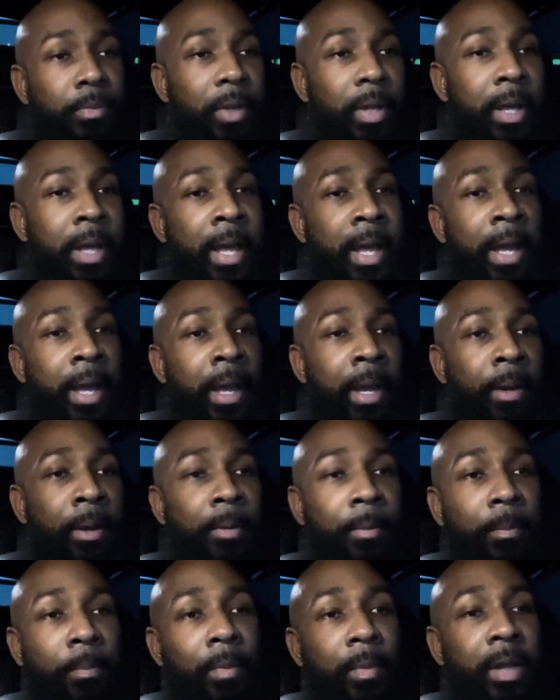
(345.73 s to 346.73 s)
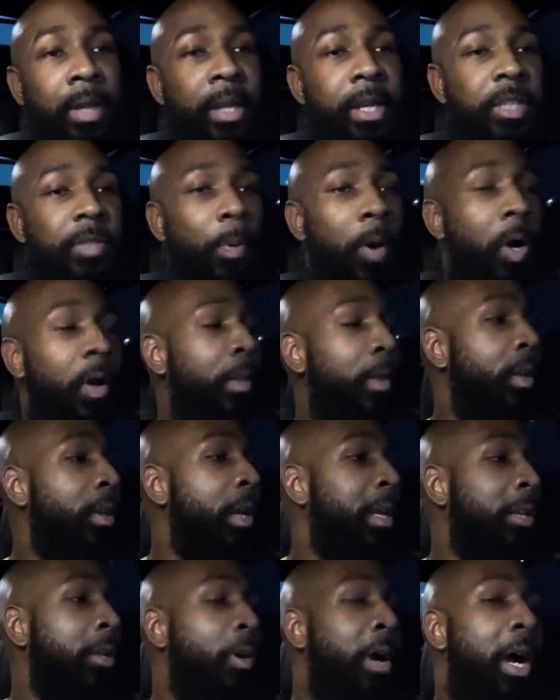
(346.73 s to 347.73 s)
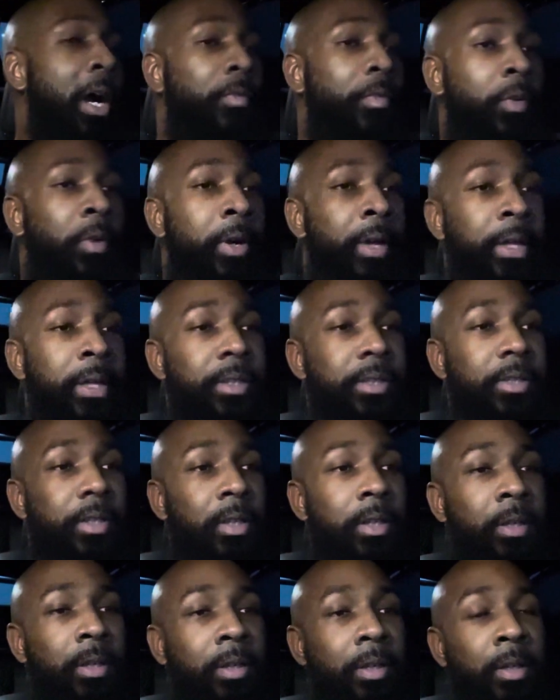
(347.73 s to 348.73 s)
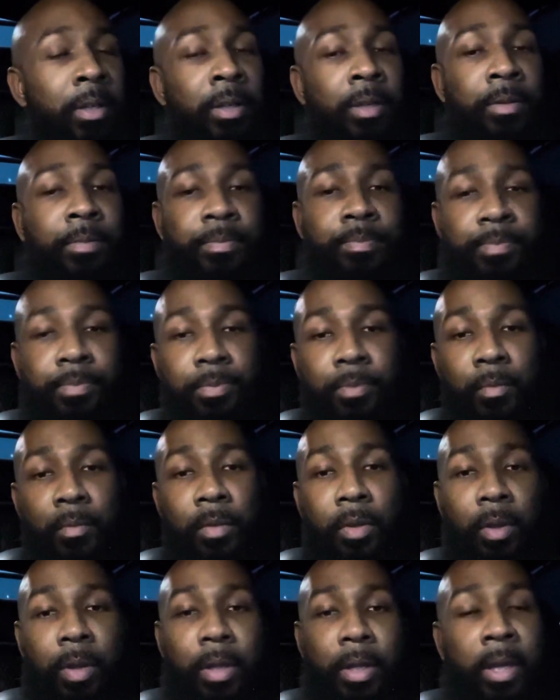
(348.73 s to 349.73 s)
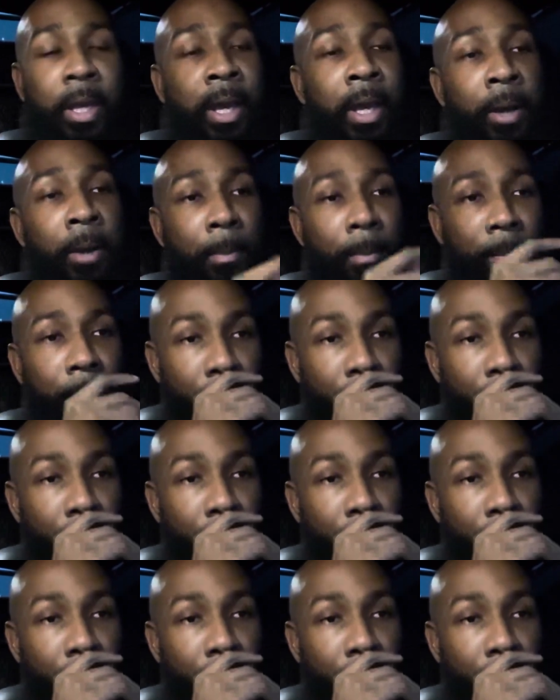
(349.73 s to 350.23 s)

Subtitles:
and he's part of the Canelo Alvarez camp.